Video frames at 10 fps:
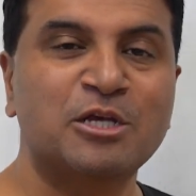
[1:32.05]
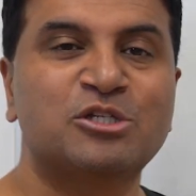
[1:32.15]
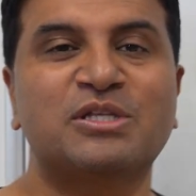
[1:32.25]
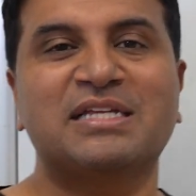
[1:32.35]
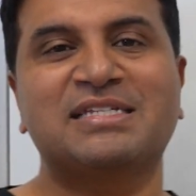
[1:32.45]

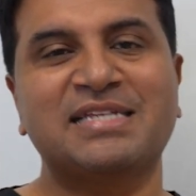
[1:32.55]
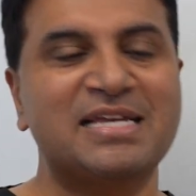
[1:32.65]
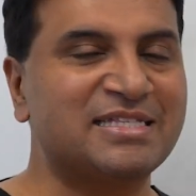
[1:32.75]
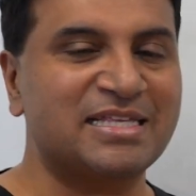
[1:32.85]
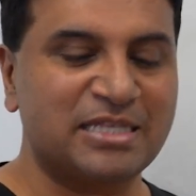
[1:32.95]
So that
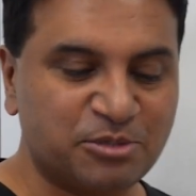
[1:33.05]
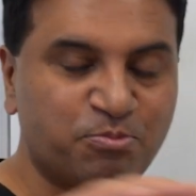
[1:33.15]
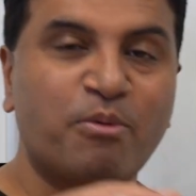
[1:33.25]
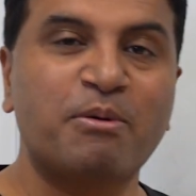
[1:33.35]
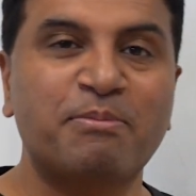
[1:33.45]
says that there's
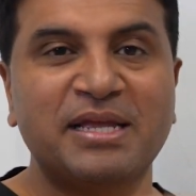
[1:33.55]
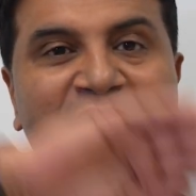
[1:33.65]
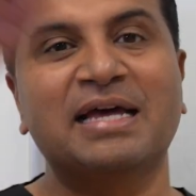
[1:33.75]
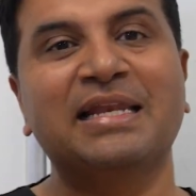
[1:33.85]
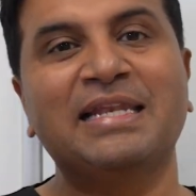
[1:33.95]

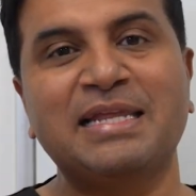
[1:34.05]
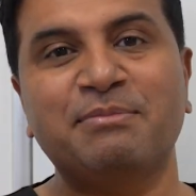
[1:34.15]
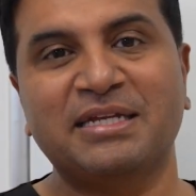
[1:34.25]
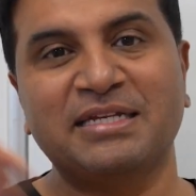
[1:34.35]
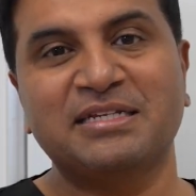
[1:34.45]
probably a
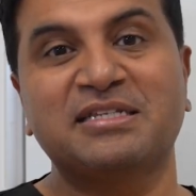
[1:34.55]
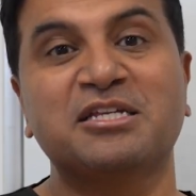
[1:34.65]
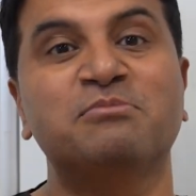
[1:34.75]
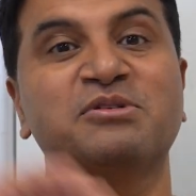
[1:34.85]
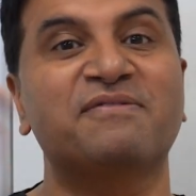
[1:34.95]
limit in
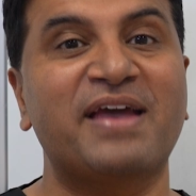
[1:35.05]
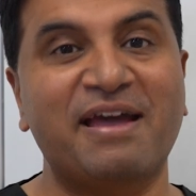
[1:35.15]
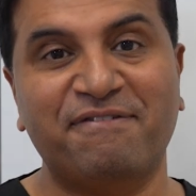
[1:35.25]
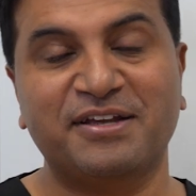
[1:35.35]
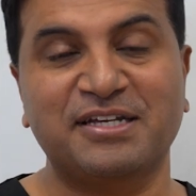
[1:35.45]
terms of
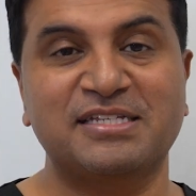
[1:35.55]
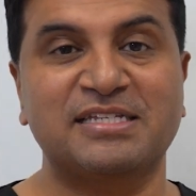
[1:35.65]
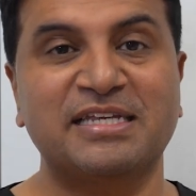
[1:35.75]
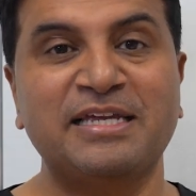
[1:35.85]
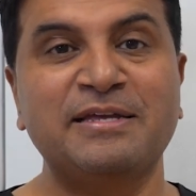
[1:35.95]

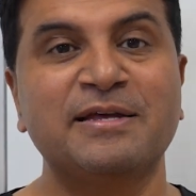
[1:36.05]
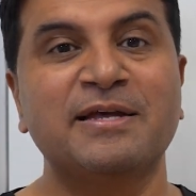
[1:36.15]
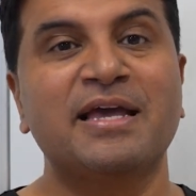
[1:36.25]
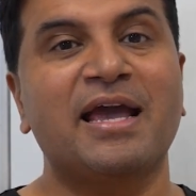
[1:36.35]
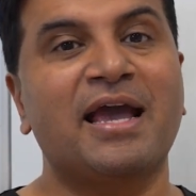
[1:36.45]
efficacy,
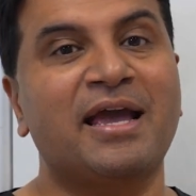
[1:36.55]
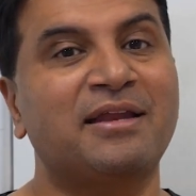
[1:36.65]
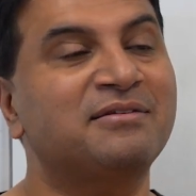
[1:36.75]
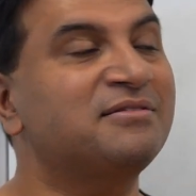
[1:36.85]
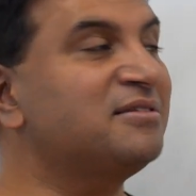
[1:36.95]

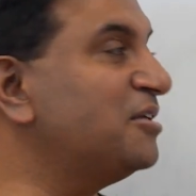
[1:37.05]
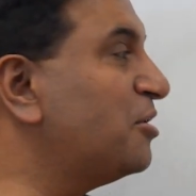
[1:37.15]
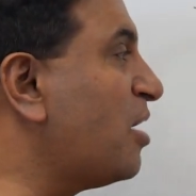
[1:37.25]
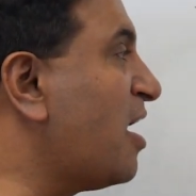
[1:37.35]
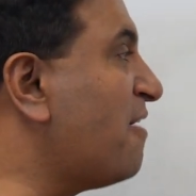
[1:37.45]
and you
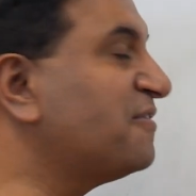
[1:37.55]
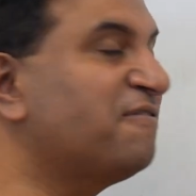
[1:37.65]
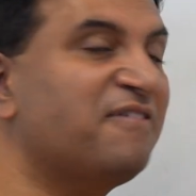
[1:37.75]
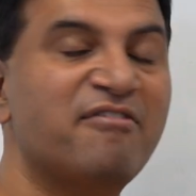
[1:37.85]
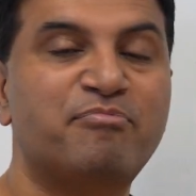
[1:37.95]
know, after
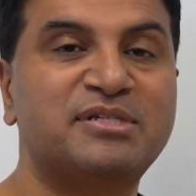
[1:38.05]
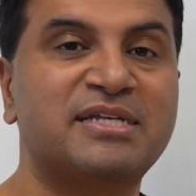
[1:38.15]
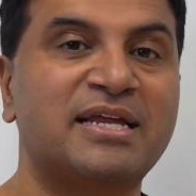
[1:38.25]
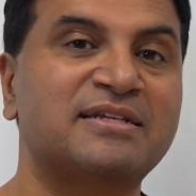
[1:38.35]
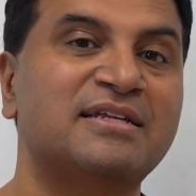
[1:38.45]
five
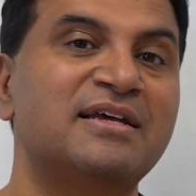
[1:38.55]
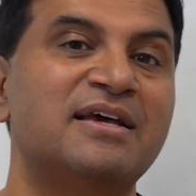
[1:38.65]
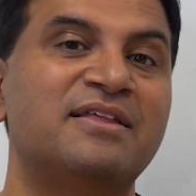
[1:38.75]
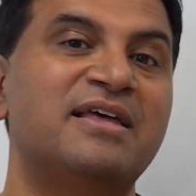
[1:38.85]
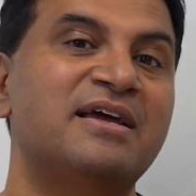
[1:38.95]
percent
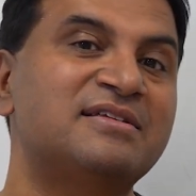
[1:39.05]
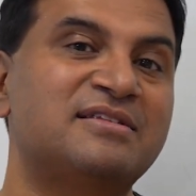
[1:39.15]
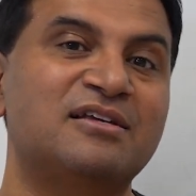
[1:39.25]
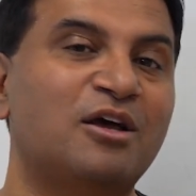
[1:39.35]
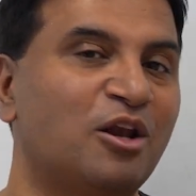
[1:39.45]

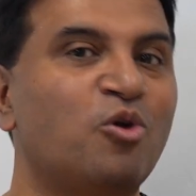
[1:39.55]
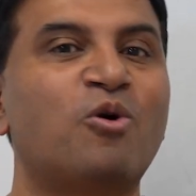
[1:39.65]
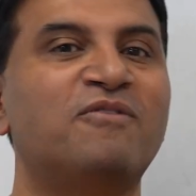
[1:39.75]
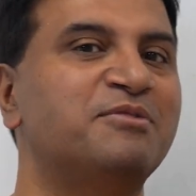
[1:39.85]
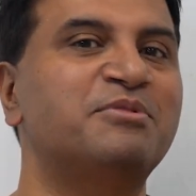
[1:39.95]
there's a, a
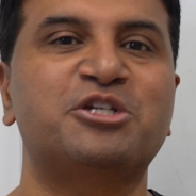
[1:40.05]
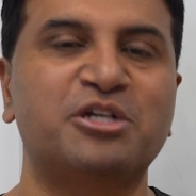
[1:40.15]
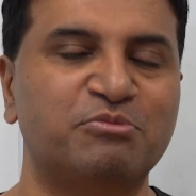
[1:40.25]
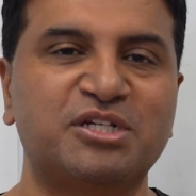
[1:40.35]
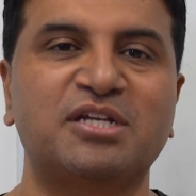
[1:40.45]
law of
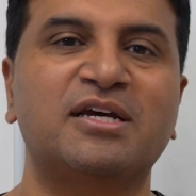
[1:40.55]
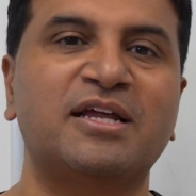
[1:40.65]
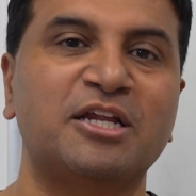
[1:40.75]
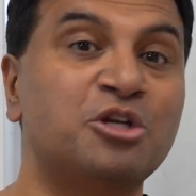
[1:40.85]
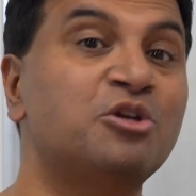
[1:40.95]
diminishing
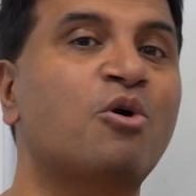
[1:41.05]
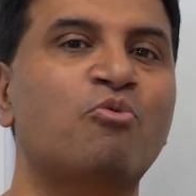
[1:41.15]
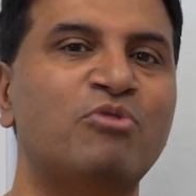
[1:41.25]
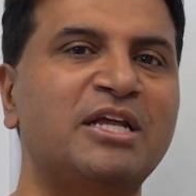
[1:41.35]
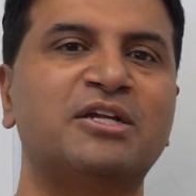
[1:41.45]
return, and you're
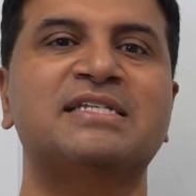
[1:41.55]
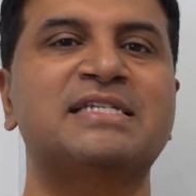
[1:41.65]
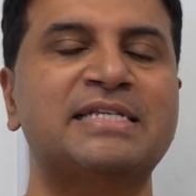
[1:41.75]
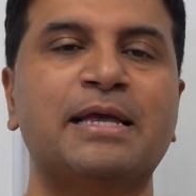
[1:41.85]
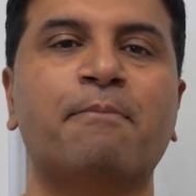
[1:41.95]
not really going to
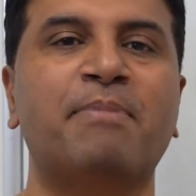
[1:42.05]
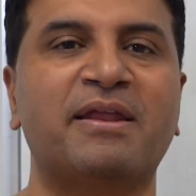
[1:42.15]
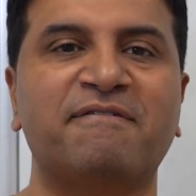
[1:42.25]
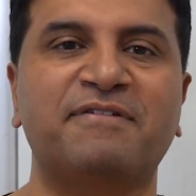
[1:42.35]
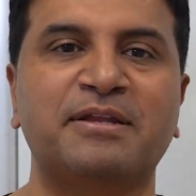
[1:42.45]
see a
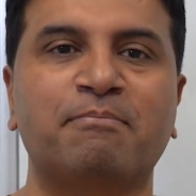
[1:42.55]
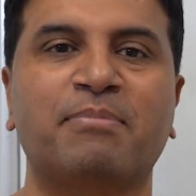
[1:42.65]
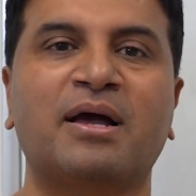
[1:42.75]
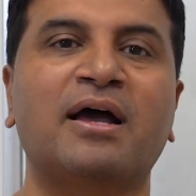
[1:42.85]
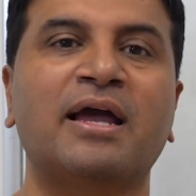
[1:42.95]

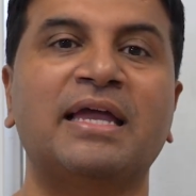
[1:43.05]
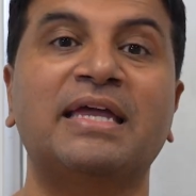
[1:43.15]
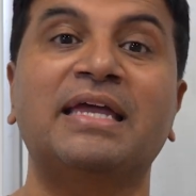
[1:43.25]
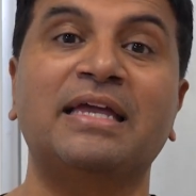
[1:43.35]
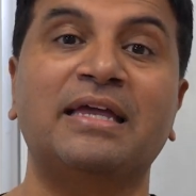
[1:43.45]
benefit by